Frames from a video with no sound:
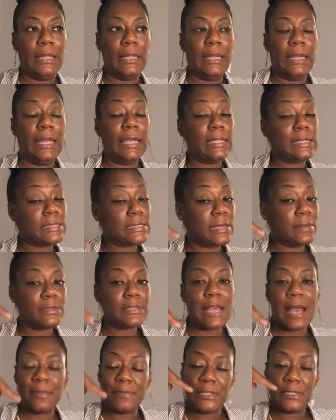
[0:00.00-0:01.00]
And
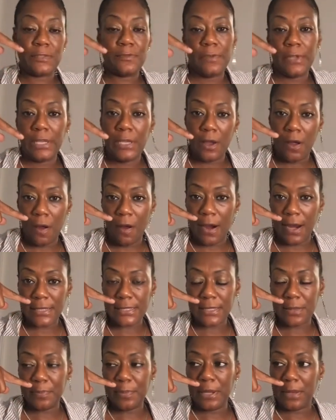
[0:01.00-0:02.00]
sometimes it's really hard
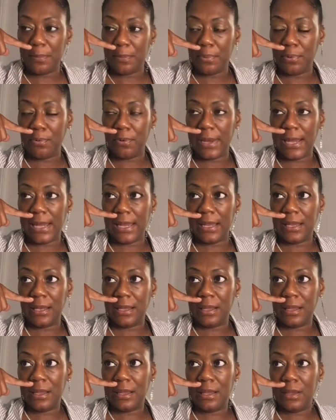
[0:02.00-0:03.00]
to pinpoint
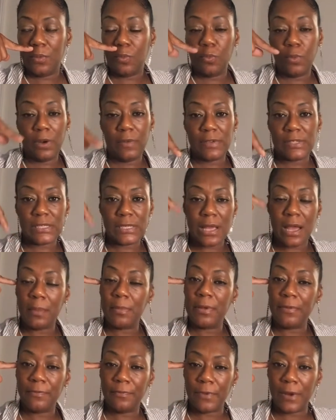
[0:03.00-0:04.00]
where it's
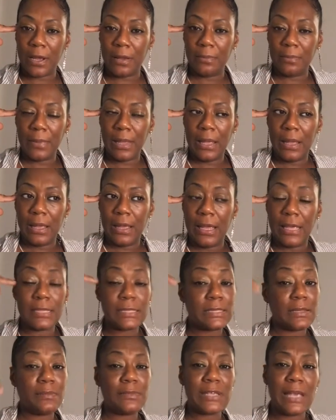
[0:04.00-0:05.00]
coming from. And
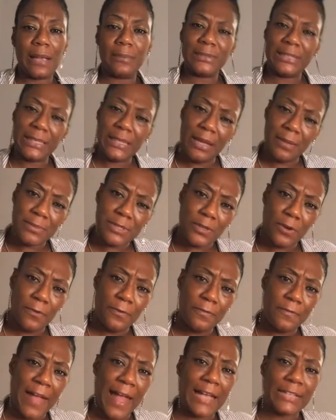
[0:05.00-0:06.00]
sometimes it comes so
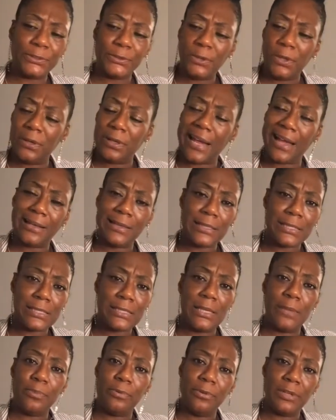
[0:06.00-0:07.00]
fast, you go down this
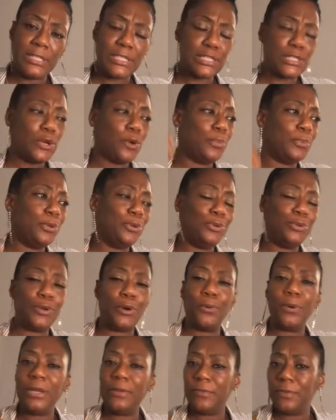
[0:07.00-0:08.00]
slippery slope, you
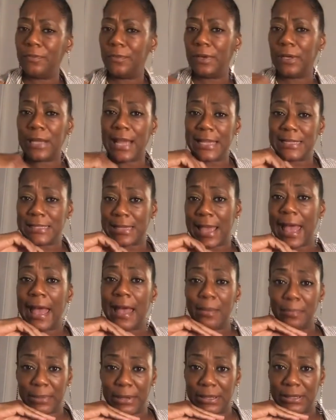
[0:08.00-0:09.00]
don't even realize it
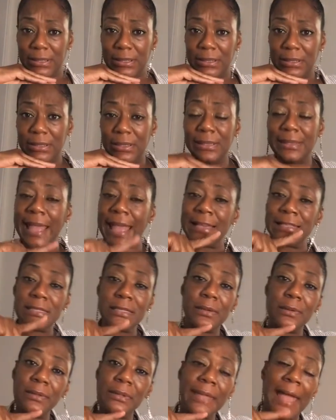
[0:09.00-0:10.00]
happened. That's
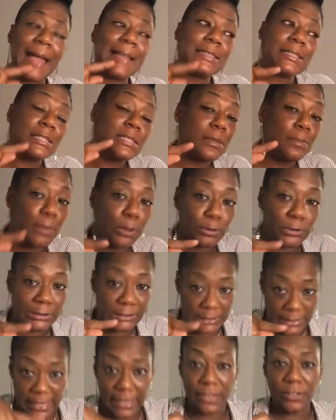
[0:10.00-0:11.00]
the most
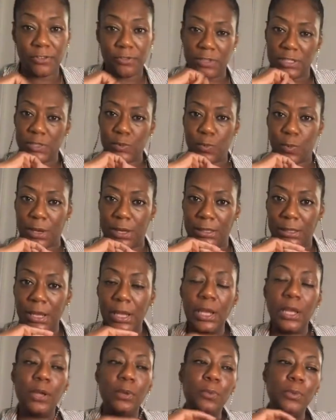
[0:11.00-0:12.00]
dangerous one.
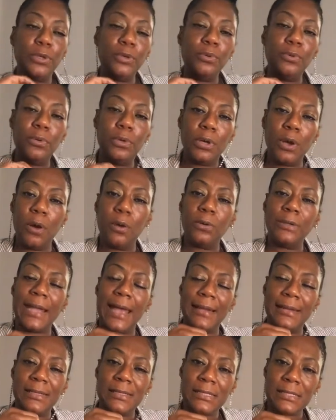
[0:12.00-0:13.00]
When you go
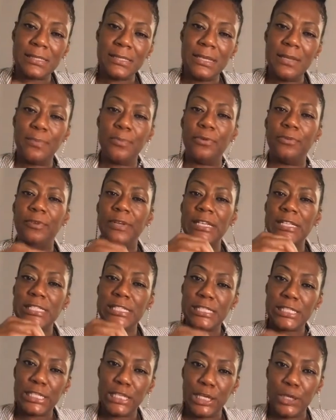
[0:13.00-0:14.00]
down a slippery
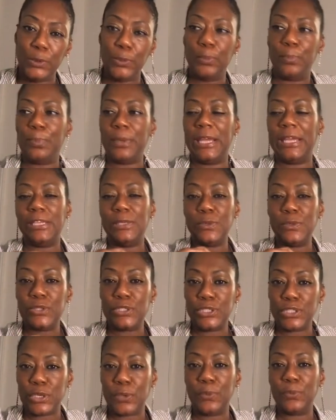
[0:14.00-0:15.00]
slope and you
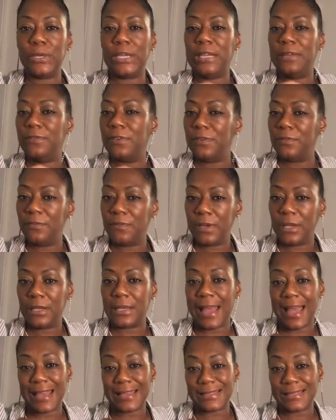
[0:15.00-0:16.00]
don't even
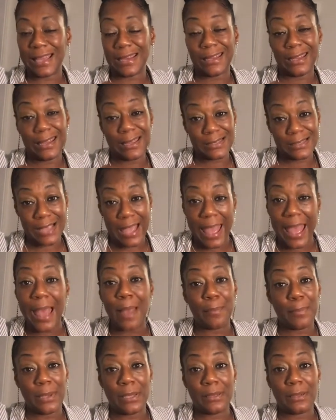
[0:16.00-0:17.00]
realize that it has
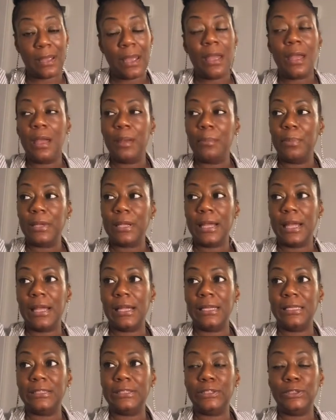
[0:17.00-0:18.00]
happened,
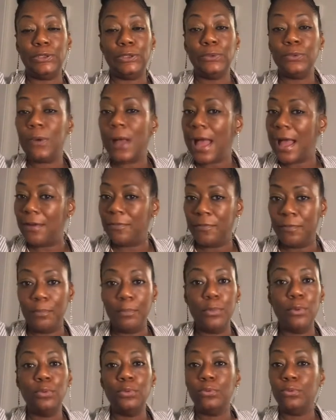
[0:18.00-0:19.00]
because you have
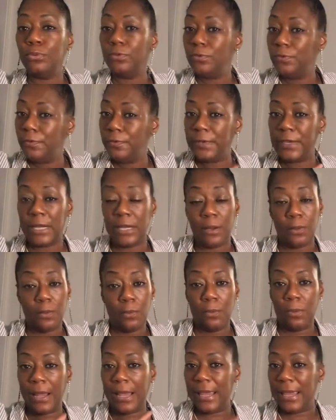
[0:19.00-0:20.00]
moved in
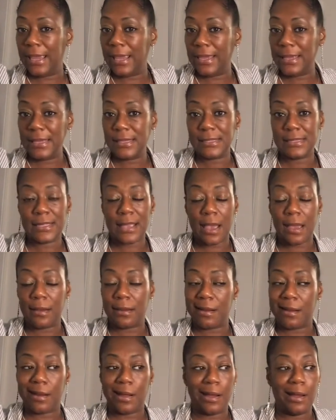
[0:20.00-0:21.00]
ways that
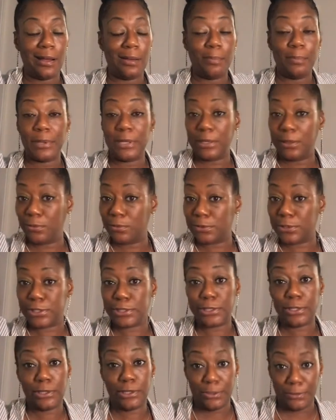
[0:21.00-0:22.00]
are unbeknownst
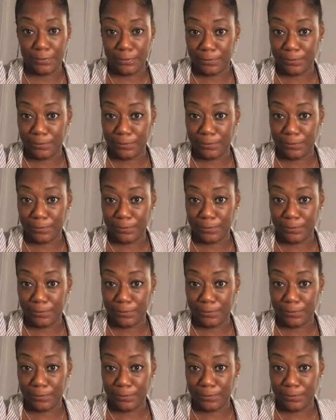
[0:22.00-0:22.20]
to you.